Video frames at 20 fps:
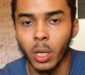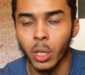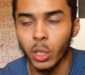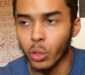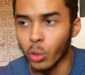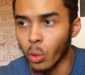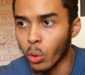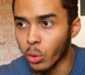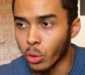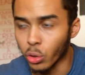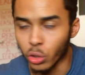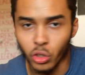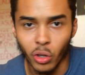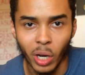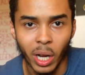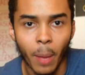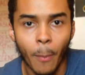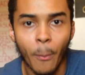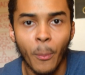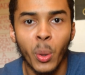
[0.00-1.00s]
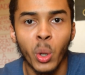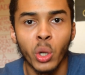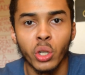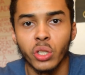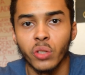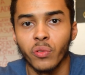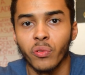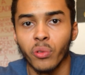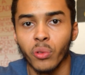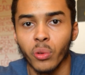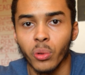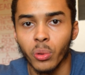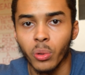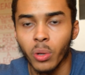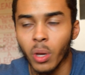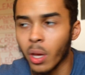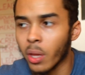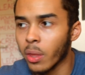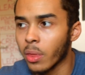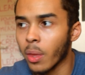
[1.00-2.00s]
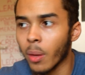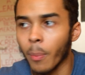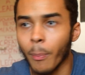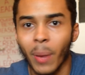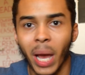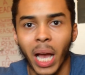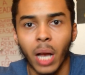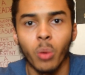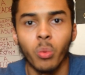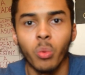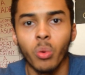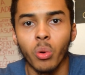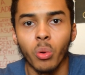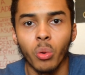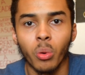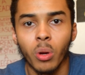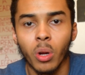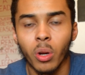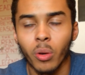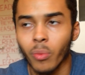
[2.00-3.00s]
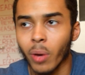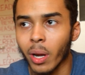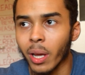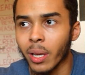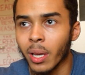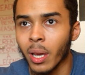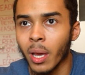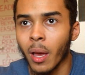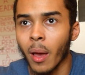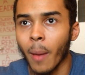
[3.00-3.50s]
You're trying to push through the back wall, right?